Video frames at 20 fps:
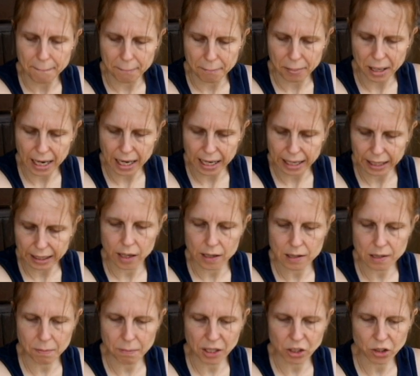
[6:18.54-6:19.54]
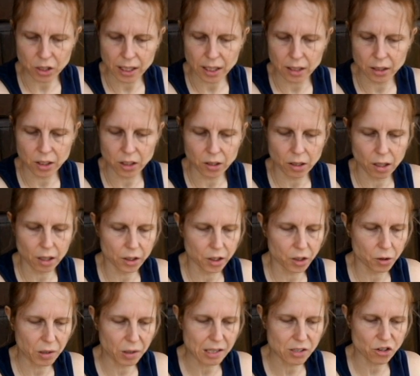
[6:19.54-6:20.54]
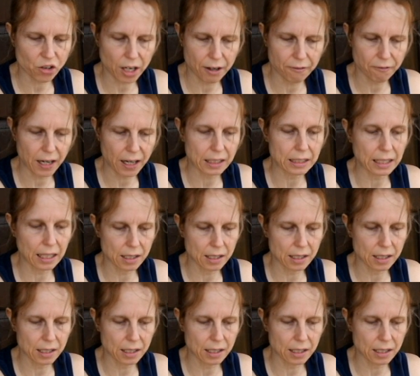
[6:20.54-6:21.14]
But especially on the US trifecta,